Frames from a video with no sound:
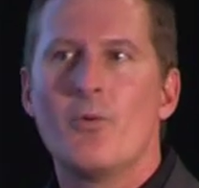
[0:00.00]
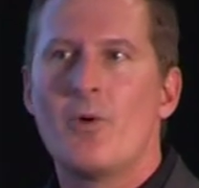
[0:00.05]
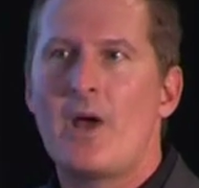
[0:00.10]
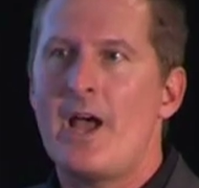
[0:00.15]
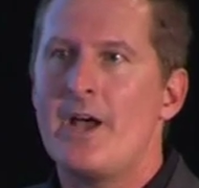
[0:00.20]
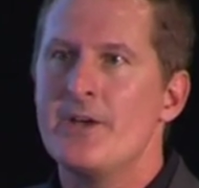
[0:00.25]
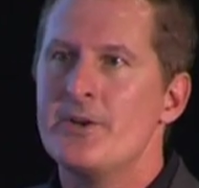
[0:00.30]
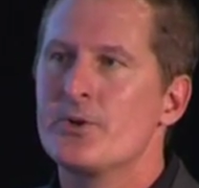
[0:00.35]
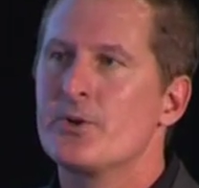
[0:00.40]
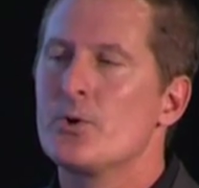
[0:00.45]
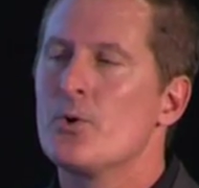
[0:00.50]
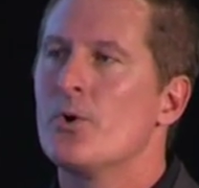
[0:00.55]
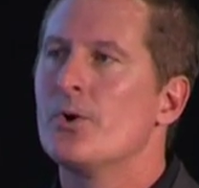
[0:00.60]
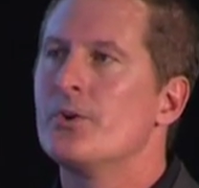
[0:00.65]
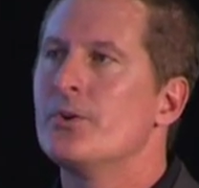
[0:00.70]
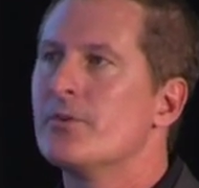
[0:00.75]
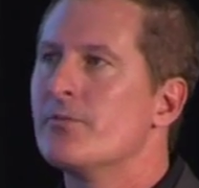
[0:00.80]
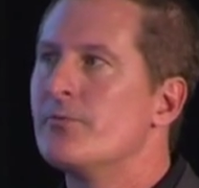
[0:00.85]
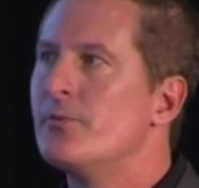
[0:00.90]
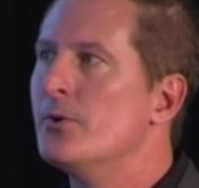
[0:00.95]
How you're growing
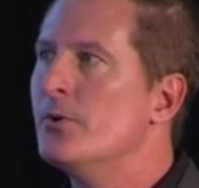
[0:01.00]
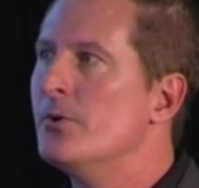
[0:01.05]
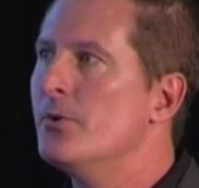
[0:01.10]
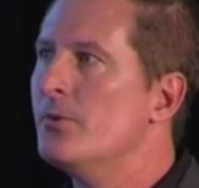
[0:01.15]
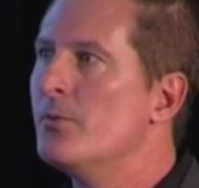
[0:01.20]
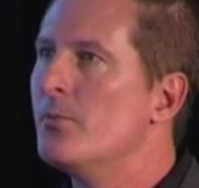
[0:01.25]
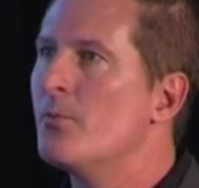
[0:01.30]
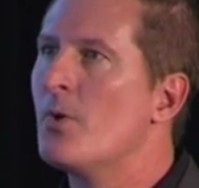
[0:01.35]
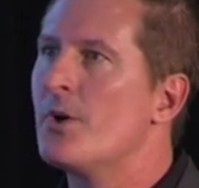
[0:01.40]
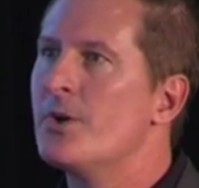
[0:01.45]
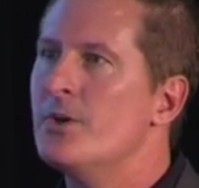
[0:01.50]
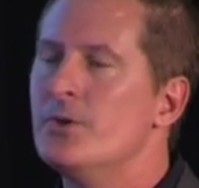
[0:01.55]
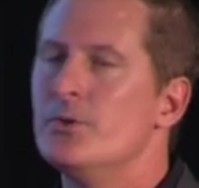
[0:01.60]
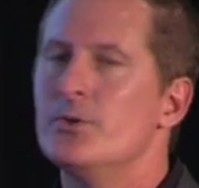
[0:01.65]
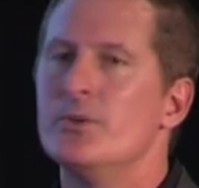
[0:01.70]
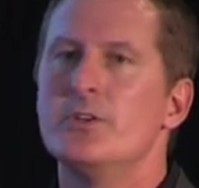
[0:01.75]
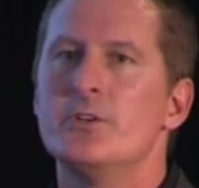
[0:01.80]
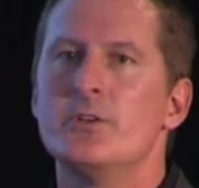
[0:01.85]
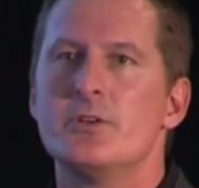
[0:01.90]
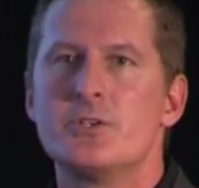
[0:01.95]
your food, what are you
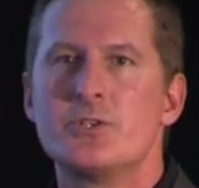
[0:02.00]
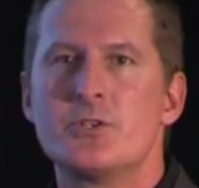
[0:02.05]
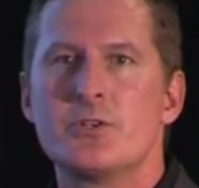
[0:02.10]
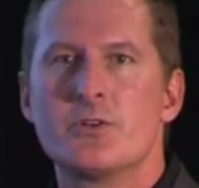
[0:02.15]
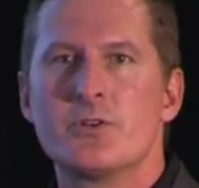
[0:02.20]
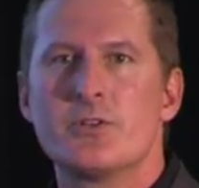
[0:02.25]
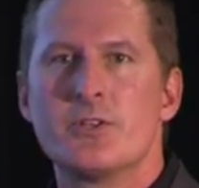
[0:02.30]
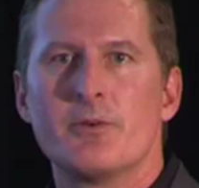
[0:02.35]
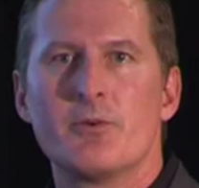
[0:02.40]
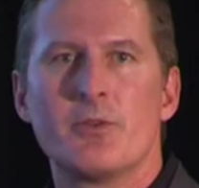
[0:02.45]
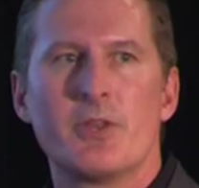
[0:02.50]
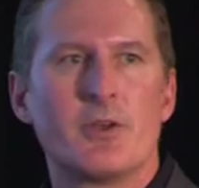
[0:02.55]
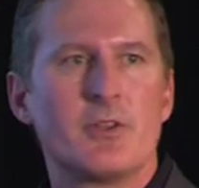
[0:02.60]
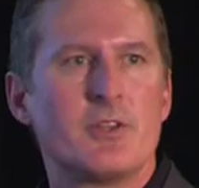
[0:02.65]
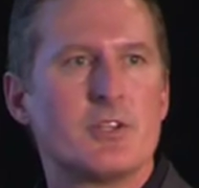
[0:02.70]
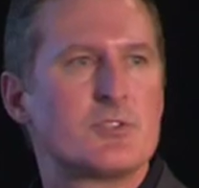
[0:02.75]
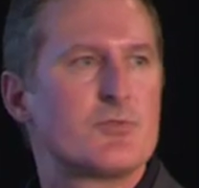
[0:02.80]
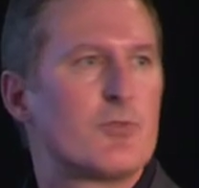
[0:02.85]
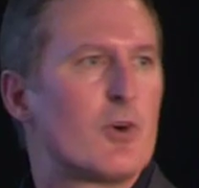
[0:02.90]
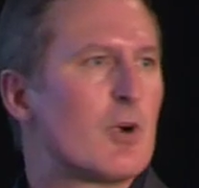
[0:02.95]
doing to assure that
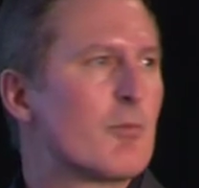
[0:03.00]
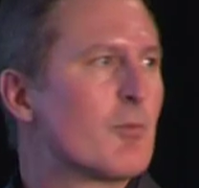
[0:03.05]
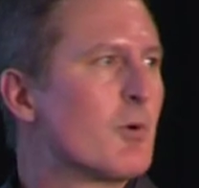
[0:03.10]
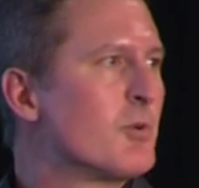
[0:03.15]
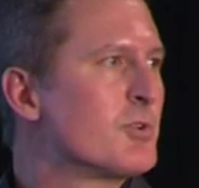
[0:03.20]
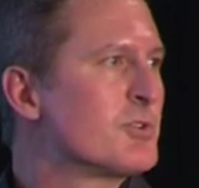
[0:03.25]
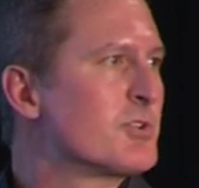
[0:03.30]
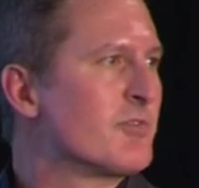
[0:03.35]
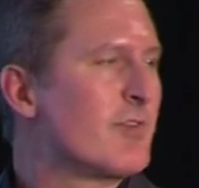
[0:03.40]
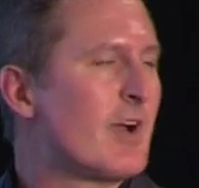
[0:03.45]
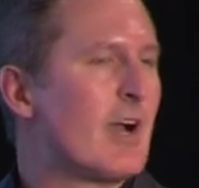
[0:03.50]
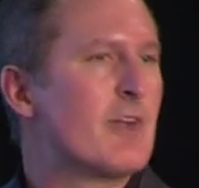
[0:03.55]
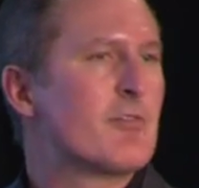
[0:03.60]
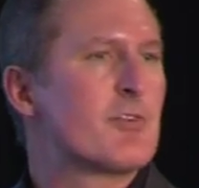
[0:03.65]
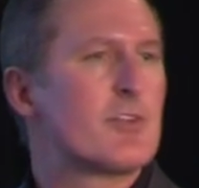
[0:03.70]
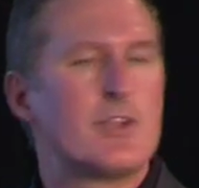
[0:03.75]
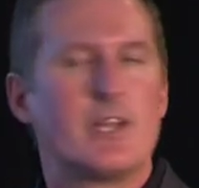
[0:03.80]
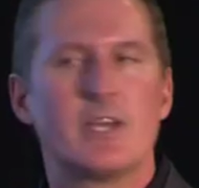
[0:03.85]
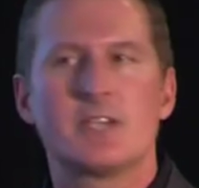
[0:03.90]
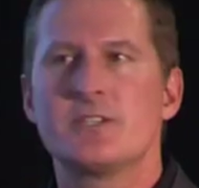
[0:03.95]
this farm will survive
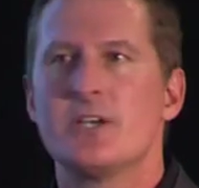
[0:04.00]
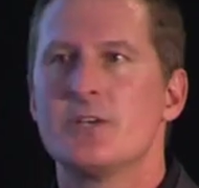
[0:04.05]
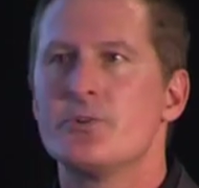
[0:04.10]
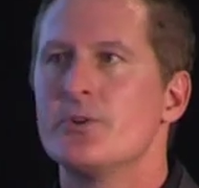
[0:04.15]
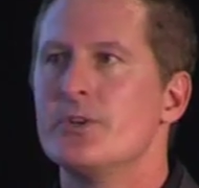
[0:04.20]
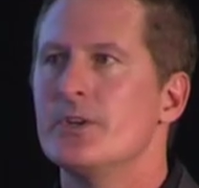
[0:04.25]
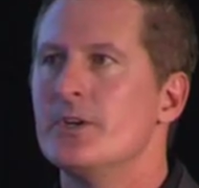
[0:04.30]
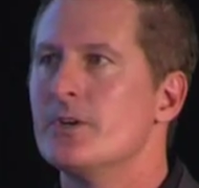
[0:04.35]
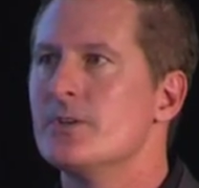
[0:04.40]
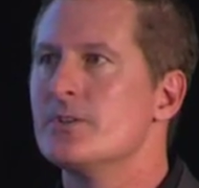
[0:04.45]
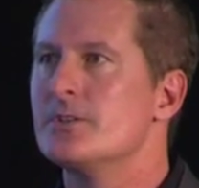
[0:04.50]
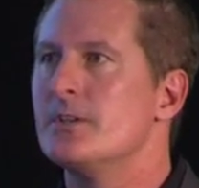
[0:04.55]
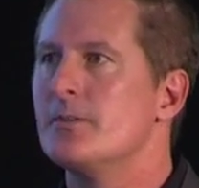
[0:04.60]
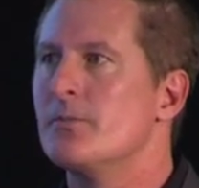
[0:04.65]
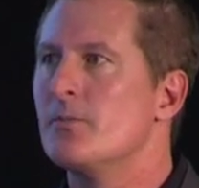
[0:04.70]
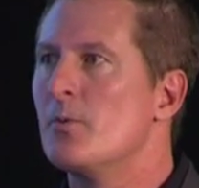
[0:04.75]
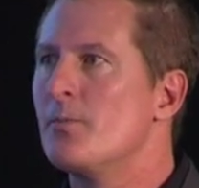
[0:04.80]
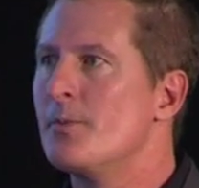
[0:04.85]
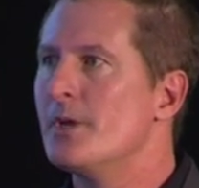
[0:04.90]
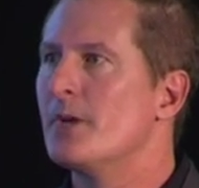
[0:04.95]
for the next 100 years
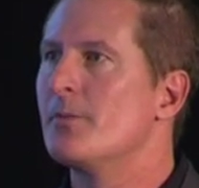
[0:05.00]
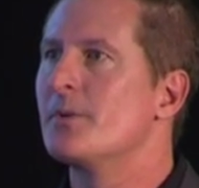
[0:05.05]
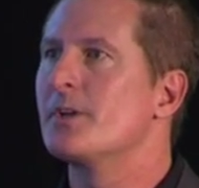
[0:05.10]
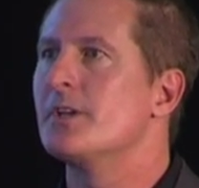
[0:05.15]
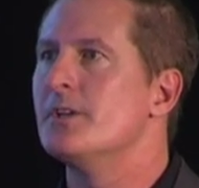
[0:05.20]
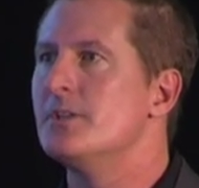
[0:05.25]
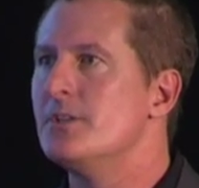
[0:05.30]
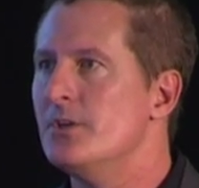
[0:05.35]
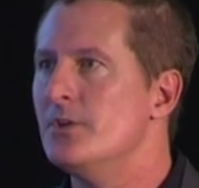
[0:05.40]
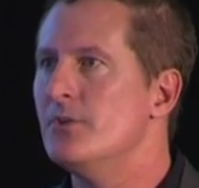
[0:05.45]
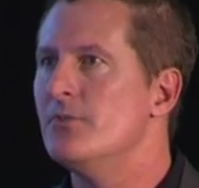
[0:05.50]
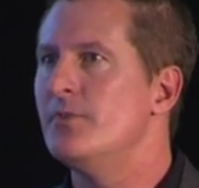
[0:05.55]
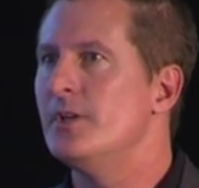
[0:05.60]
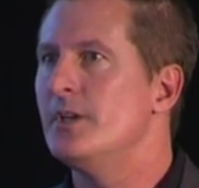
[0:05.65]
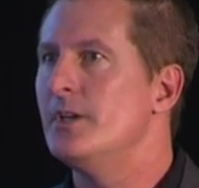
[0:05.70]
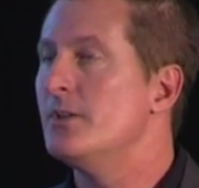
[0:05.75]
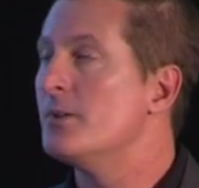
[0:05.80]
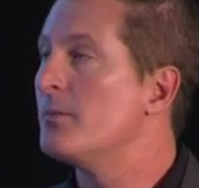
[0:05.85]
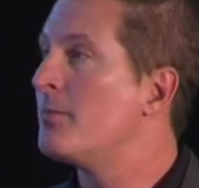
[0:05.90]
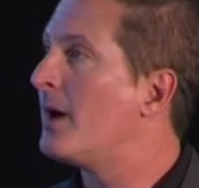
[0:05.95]
and will be able to continue
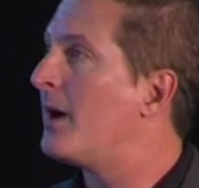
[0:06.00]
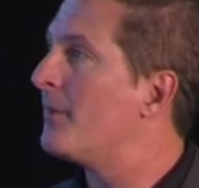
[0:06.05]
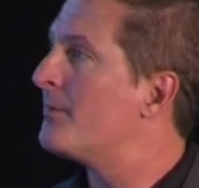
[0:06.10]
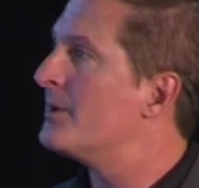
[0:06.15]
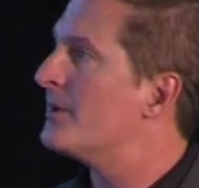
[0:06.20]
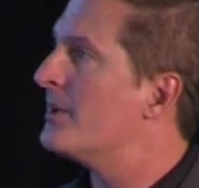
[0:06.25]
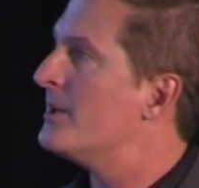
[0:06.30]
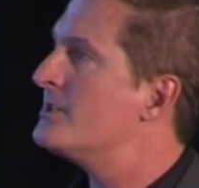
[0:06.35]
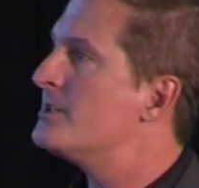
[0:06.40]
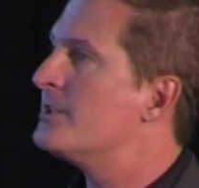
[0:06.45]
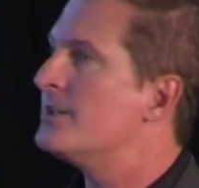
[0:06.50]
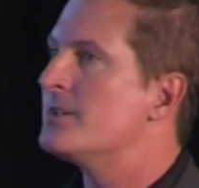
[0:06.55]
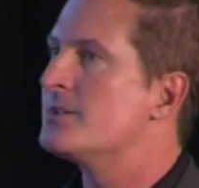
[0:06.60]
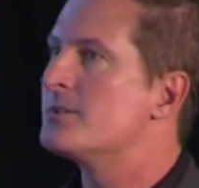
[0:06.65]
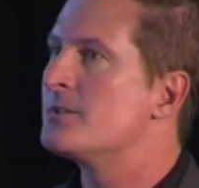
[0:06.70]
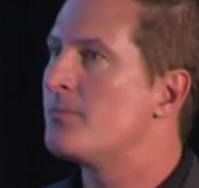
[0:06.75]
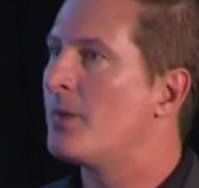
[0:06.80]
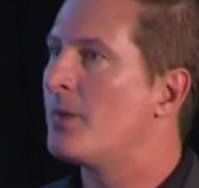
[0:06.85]
feeding the population as the